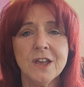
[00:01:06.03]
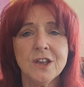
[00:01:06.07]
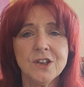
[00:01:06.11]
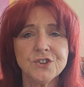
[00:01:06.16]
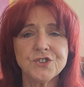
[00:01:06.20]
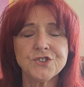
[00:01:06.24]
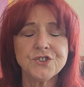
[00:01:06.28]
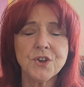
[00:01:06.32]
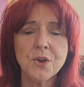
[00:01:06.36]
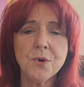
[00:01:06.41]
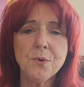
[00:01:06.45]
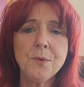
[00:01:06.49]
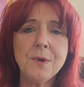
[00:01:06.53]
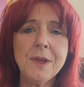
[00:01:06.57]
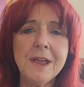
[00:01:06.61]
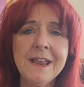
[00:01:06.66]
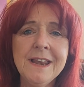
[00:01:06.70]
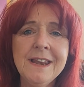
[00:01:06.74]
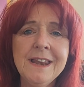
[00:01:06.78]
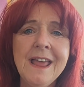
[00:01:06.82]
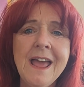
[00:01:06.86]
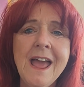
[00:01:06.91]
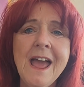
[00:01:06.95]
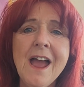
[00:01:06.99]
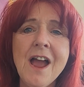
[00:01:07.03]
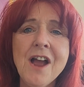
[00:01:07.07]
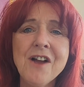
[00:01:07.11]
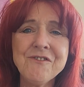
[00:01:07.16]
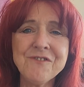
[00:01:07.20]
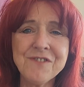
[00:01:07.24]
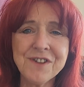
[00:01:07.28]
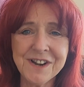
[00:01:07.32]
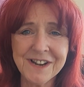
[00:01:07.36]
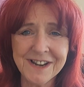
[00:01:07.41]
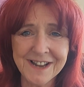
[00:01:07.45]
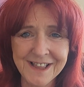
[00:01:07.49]
So
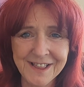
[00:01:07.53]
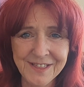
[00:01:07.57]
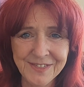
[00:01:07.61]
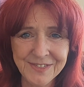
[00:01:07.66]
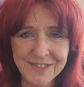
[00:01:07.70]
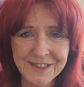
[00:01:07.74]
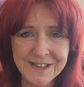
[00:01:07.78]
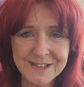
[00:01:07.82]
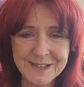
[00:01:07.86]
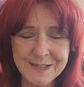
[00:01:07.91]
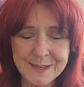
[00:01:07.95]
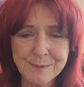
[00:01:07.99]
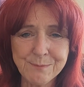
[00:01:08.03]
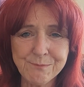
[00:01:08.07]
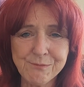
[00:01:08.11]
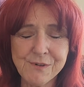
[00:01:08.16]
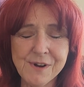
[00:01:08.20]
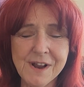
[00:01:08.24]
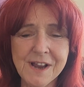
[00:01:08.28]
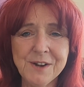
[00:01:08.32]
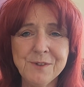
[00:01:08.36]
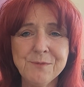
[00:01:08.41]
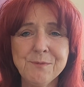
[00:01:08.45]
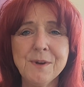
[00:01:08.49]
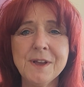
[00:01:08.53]
inherent in this spread,